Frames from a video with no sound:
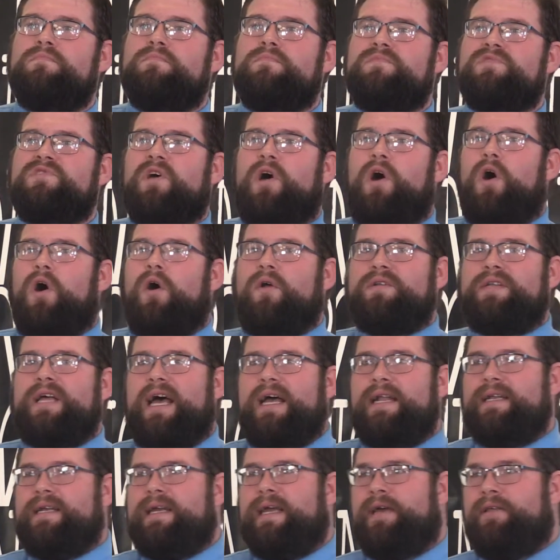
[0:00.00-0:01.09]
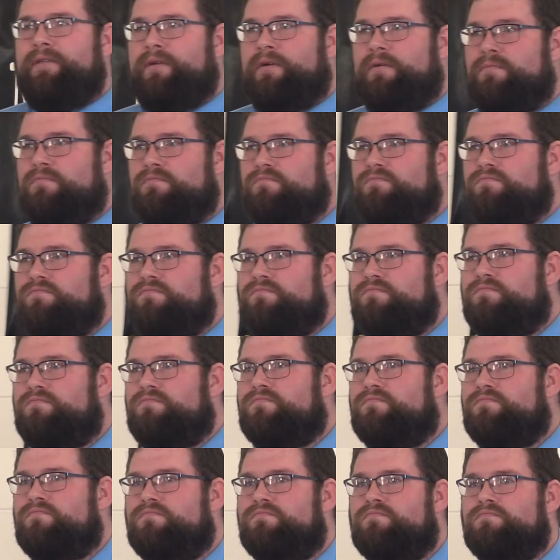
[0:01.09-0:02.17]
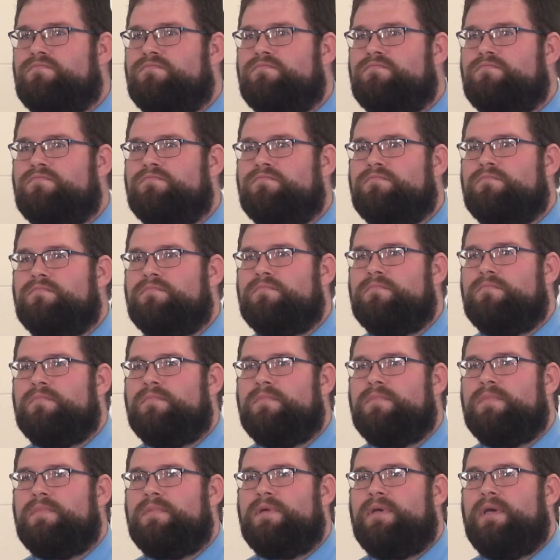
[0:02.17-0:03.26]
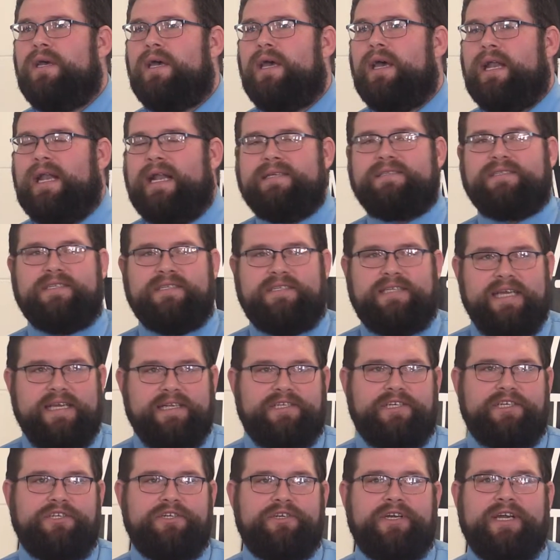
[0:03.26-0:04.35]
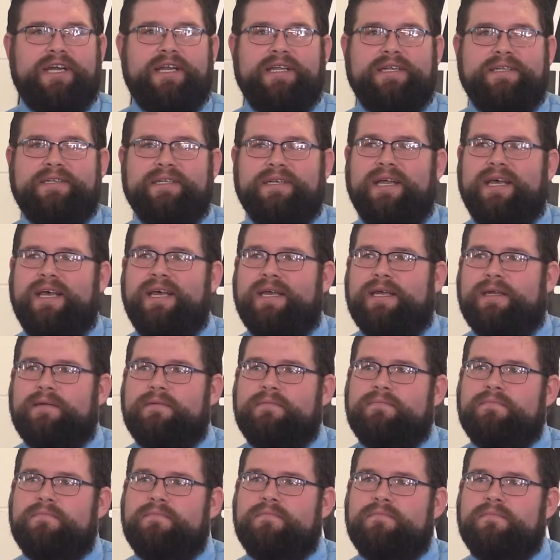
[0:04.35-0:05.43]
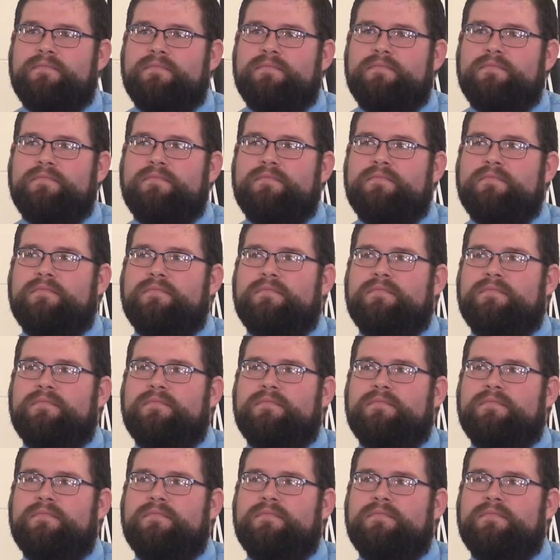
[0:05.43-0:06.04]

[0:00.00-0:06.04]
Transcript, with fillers: it's all tied together. Yes, it is. And that's the teaching you're getting today. Yes, it is.